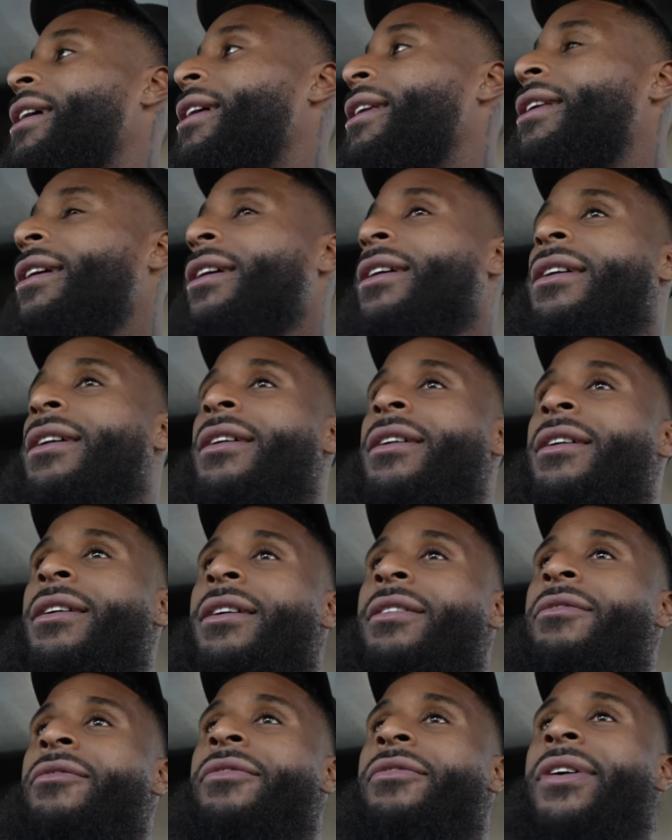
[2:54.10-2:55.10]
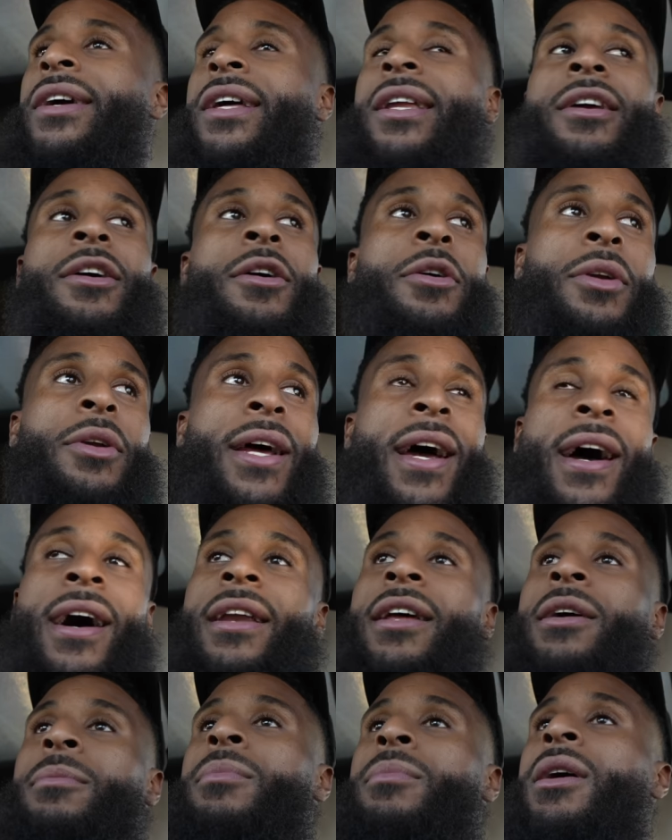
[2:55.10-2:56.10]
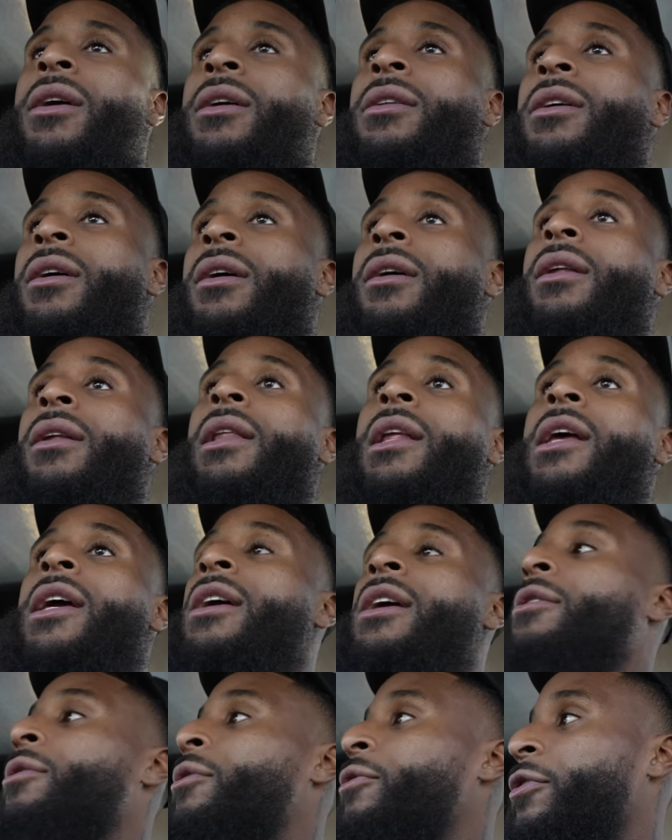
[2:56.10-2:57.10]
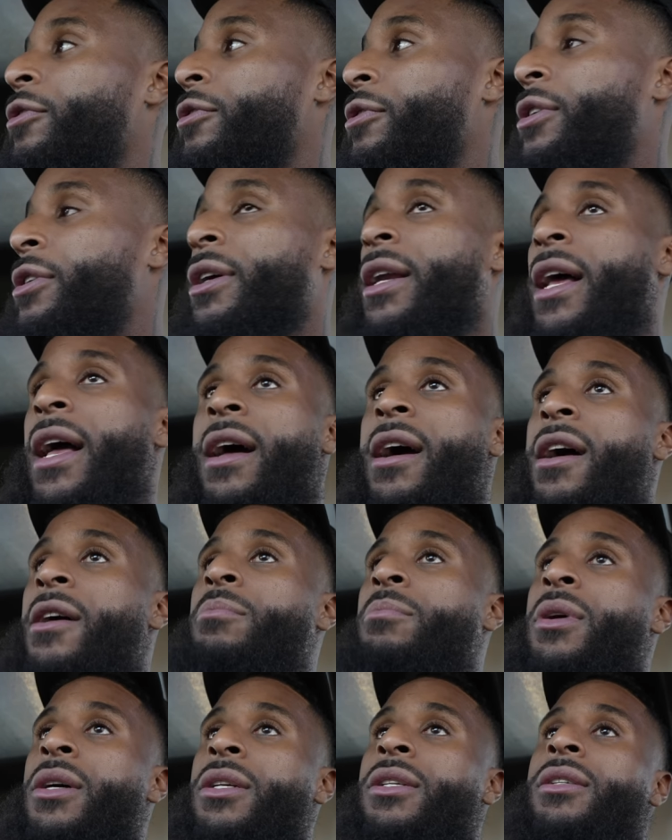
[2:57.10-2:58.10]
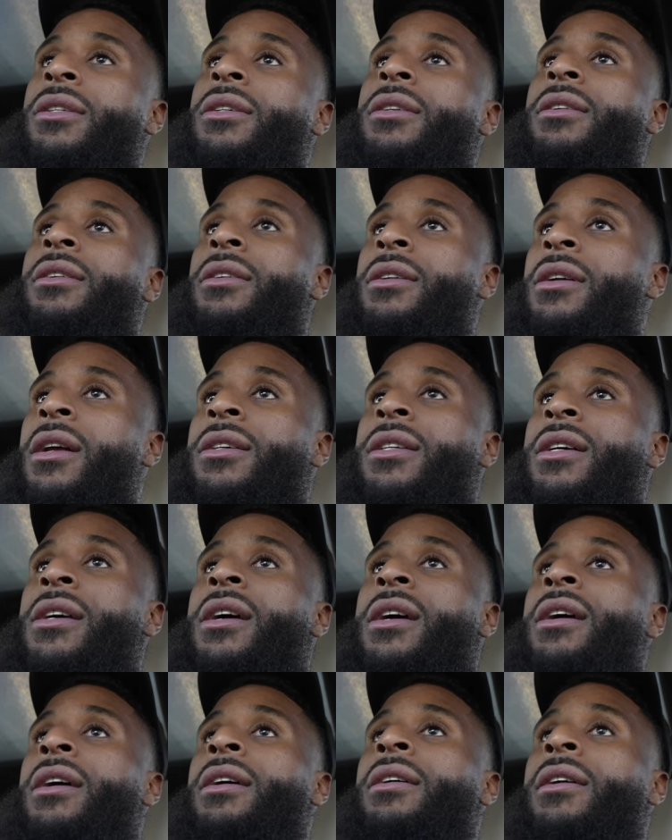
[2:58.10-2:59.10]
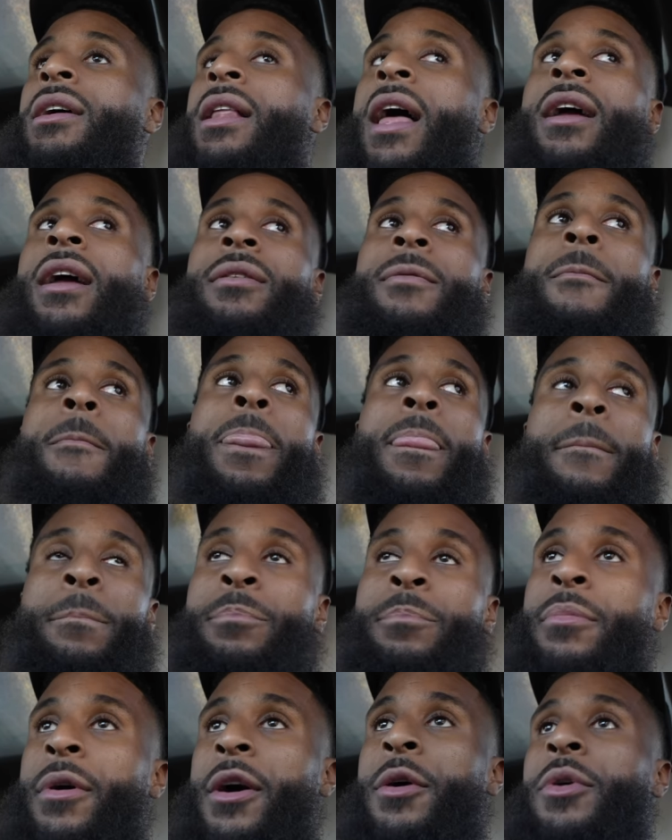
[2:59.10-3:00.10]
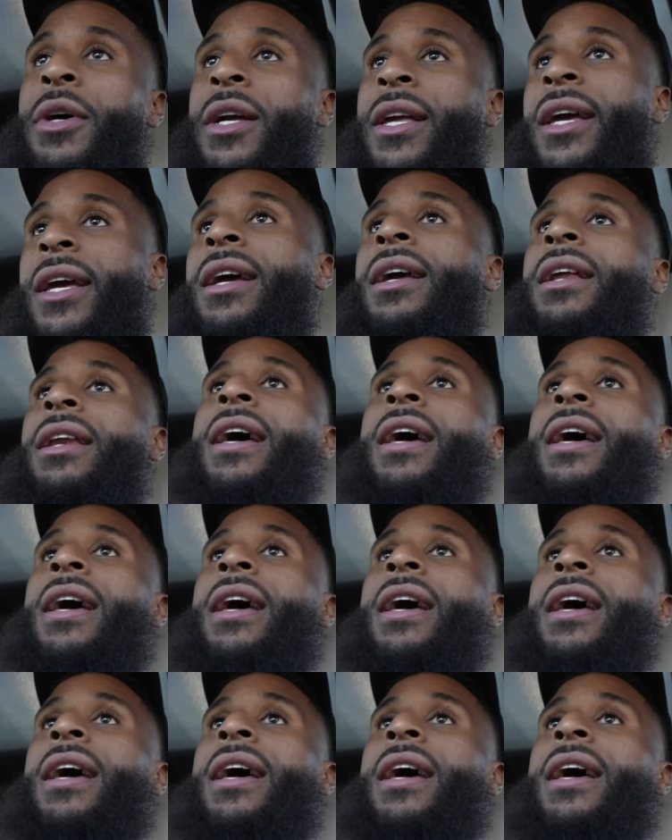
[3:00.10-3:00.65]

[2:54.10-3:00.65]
this uh video down. This mother look illegal for real. That how much you know what I'm saying like bro again